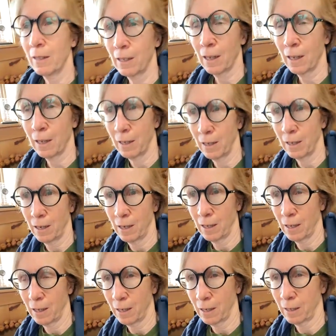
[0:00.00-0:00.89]
on
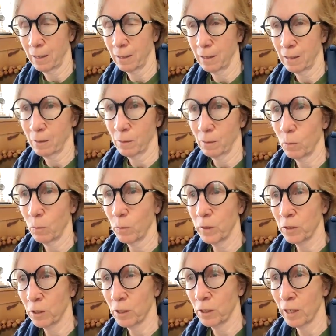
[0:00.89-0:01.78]

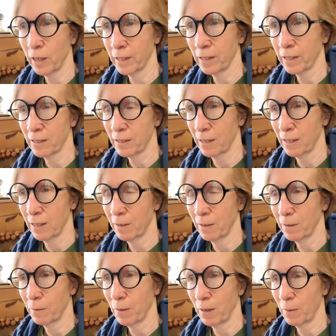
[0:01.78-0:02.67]
winter nights,
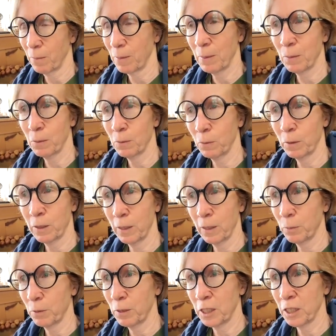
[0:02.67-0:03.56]
and people really
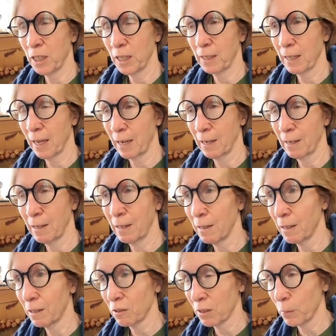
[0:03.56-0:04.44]
appreciate that. And
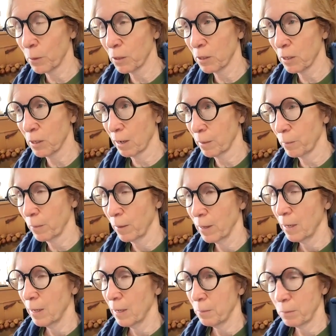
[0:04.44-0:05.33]
in the summertime,
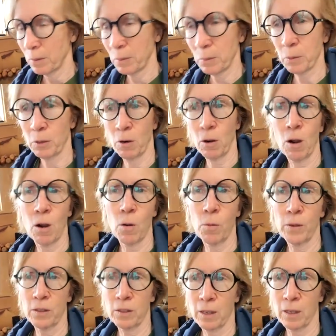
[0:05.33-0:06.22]
people are
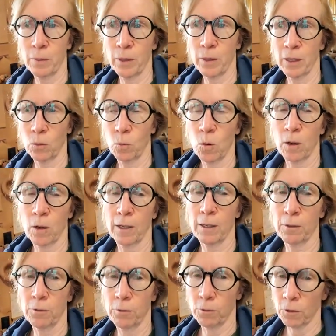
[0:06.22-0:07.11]
always coming and
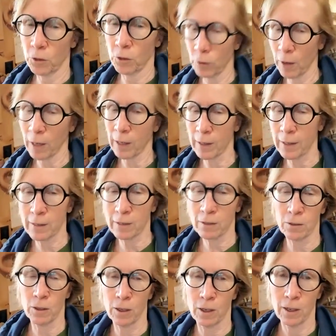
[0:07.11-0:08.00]
walking through the
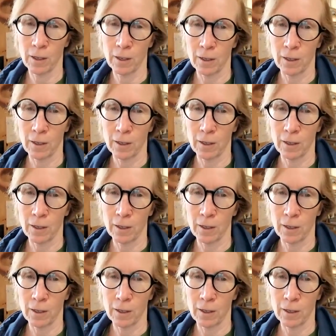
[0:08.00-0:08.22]
trellis, or